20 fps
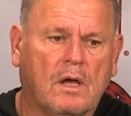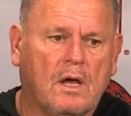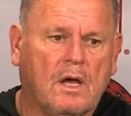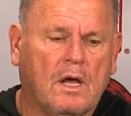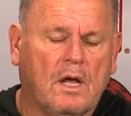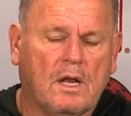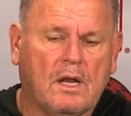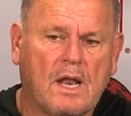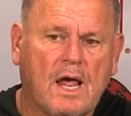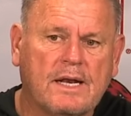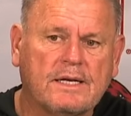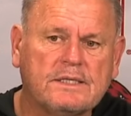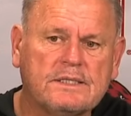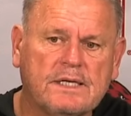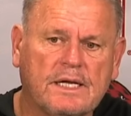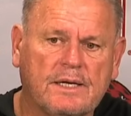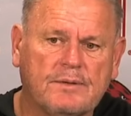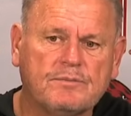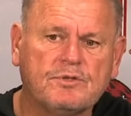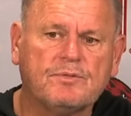Uh, a lot of
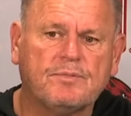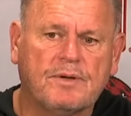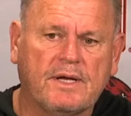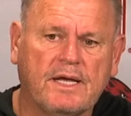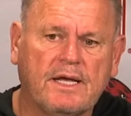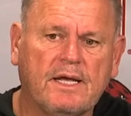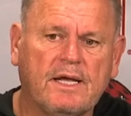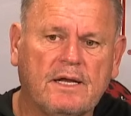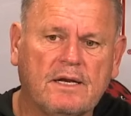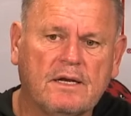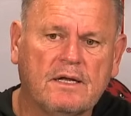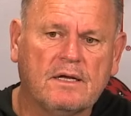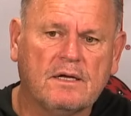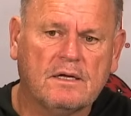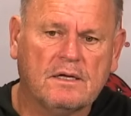team speed.